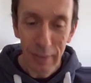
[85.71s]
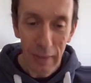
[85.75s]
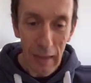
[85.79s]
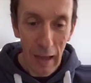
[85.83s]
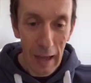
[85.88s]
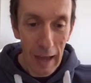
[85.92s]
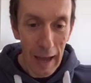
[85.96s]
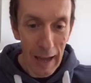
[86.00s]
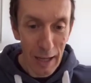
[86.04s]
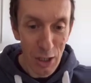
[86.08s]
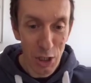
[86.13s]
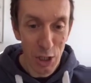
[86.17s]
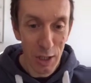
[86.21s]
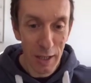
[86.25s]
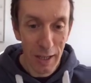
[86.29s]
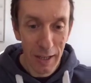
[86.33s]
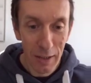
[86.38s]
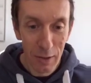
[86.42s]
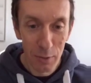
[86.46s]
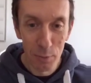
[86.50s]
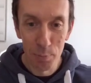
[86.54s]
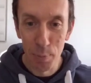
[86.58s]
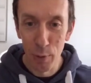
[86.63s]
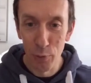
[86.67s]
Actually,
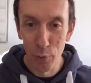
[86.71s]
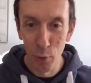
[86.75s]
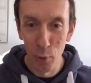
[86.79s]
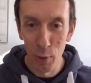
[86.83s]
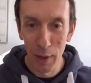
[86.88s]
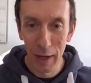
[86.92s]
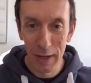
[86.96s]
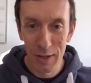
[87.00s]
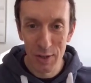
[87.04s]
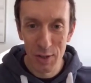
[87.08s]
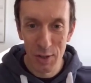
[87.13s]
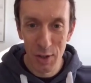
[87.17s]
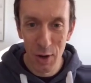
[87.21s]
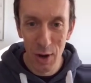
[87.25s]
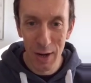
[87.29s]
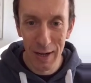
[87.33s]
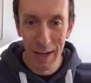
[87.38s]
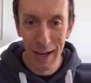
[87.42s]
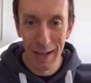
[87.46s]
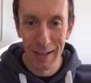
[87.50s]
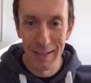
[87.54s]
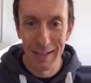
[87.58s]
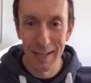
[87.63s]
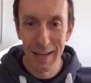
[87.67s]
before we get started
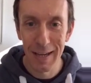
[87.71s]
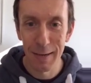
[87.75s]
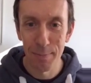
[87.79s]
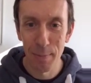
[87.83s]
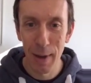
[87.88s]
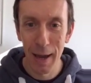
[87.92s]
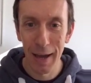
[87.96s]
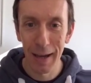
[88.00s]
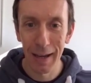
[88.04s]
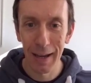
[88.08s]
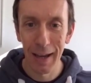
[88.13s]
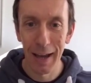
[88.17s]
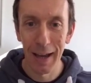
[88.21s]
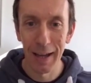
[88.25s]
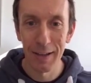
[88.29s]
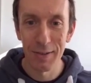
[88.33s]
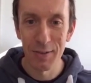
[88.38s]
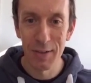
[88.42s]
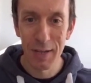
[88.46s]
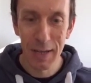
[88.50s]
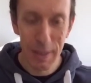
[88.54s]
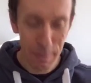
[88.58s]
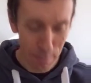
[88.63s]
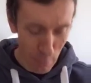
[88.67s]
here, Team
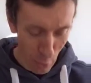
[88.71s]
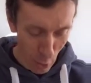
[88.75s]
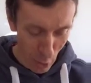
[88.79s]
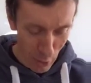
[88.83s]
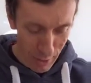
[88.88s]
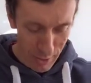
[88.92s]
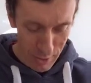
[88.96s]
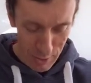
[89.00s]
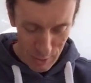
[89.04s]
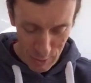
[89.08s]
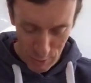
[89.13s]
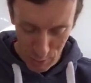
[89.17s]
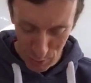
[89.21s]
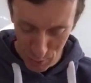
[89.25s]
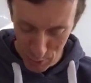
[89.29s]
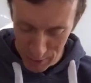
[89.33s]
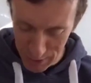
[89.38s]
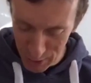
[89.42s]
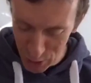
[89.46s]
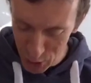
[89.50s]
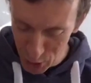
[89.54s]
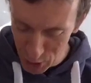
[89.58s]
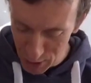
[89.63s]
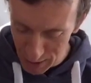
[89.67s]
Moritz has already
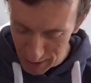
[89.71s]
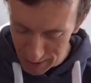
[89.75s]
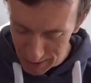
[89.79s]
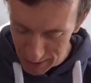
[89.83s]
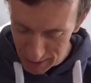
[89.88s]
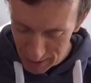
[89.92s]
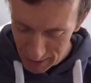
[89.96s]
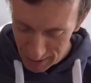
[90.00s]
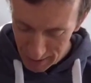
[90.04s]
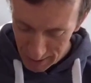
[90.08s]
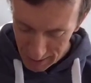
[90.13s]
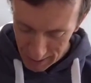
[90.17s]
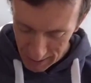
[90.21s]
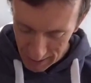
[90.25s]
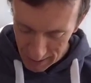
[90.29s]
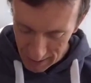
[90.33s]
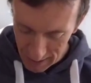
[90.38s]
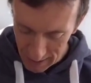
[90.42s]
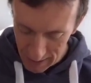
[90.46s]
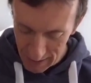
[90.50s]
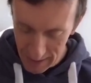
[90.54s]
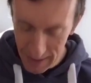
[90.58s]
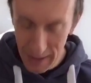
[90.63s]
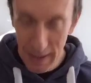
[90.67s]
shared
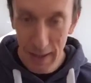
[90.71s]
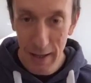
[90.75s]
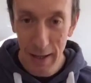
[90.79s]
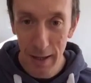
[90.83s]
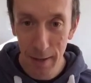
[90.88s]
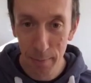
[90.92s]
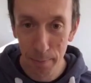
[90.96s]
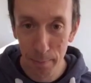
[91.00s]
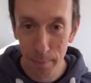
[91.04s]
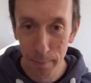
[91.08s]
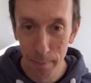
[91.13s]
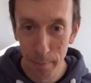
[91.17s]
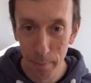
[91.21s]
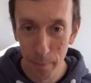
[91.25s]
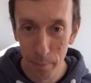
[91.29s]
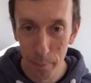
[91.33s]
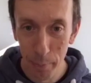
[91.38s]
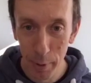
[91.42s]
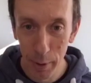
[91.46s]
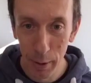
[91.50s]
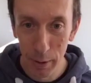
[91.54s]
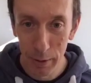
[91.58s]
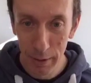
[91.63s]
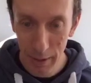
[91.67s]
in the
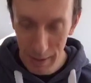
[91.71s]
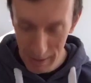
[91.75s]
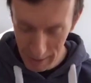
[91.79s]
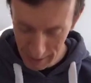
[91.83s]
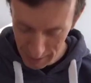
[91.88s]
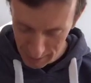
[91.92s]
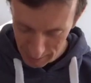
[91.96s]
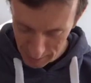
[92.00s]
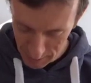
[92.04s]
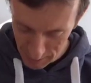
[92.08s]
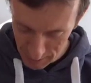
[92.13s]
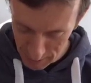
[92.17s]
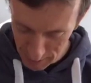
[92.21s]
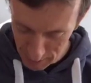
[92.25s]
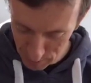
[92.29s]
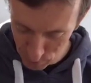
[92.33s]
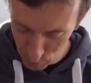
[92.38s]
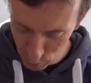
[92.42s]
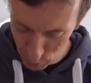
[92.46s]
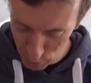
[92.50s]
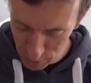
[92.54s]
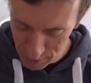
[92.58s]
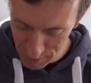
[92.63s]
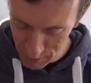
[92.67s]
building. Team
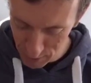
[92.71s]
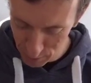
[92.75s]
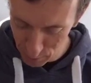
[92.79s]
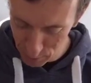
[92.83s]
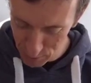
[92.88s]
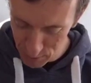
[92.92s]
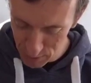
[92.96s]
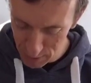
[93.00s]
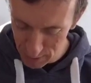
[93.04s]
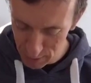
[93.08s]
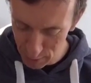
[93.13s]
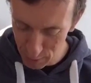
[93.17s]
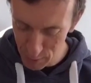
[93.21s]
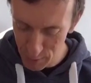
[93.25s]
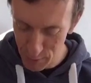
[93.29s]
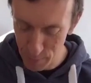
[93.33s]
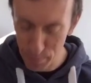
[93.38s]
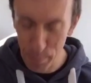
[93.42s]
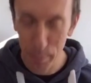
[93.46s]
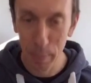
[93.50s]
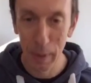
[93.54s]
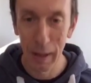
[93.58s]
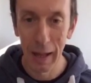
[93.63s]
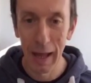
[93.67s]
Moritz obviously knows the
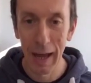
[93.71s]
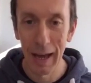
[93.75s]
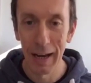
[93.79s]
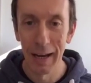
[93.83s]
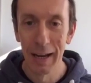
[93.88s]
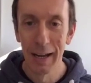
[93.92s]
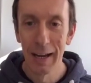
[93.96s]
plan.